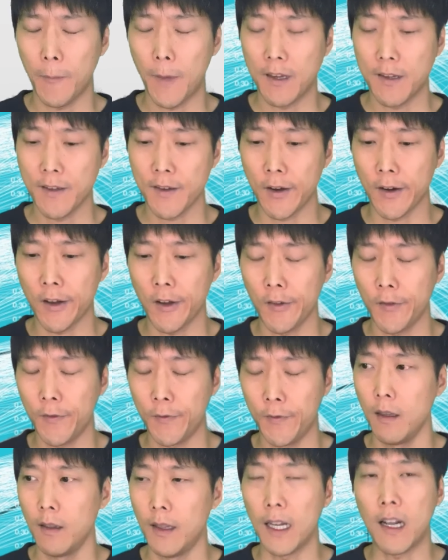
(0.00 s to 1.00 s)
sort
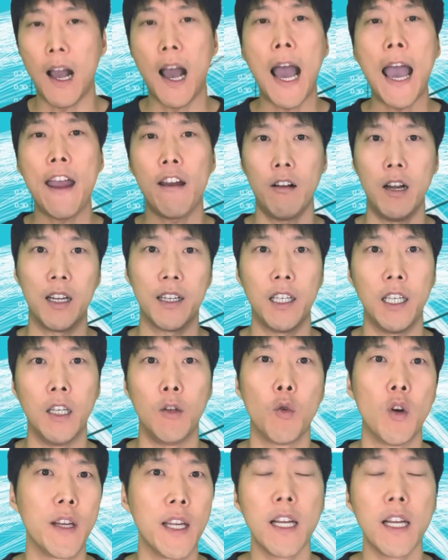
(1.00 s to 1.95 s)
of like a hierarchy or